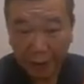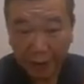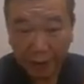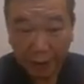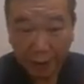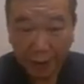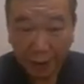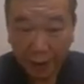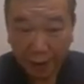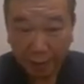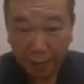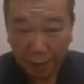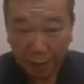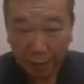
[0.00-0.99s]
thing, then
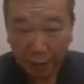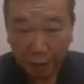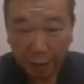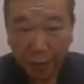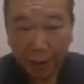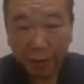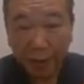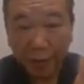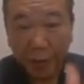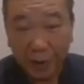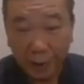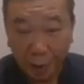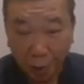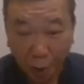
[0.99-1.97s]
the bread become
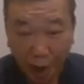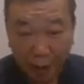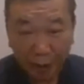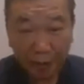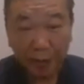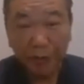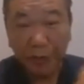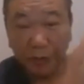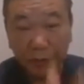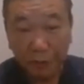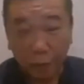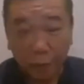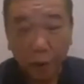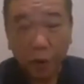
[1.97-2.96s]
very white,
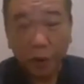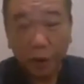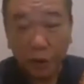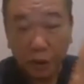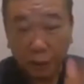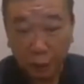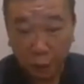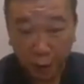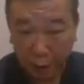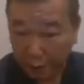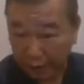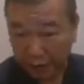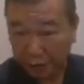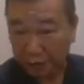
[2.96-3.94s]
beautiful, soft to
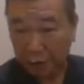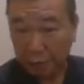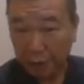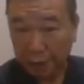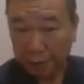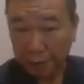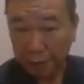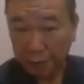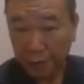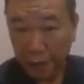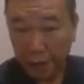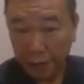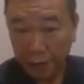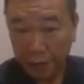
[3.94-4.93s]
eat. The rich man.
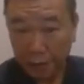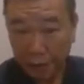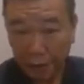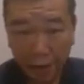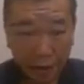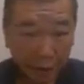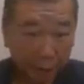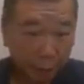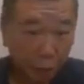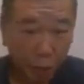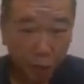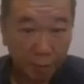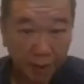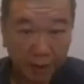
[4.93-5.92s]
This thing, the
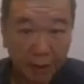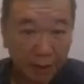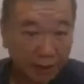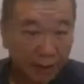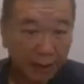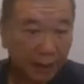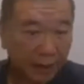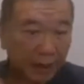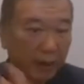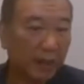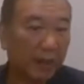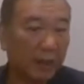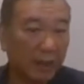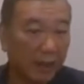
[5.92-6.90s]
poor man, they
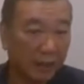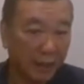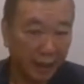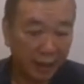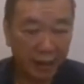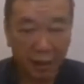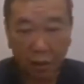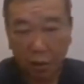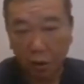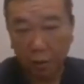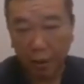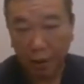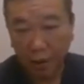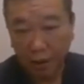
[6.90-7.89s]
eat the
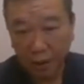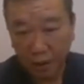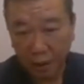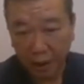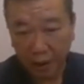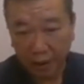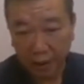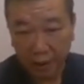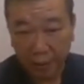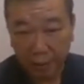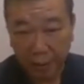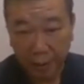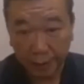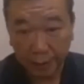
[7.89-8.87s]
wholemeal, the
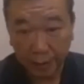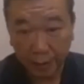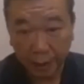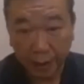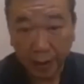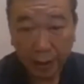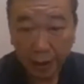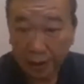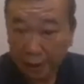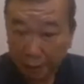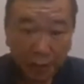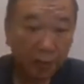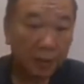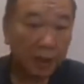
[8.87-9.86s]
bread. Okay, the
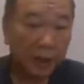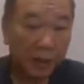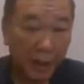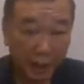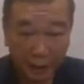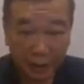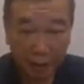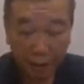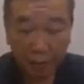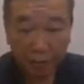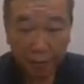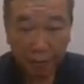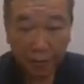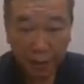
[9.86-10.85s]
same thing with the rice,
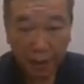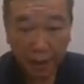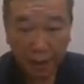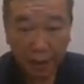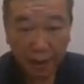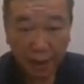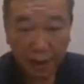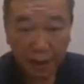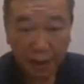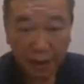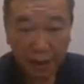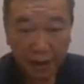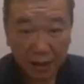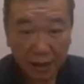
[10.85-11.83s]
no?
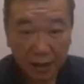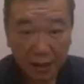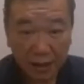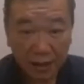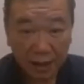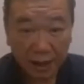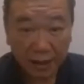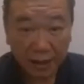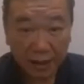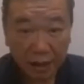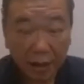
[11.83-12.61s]
Rice,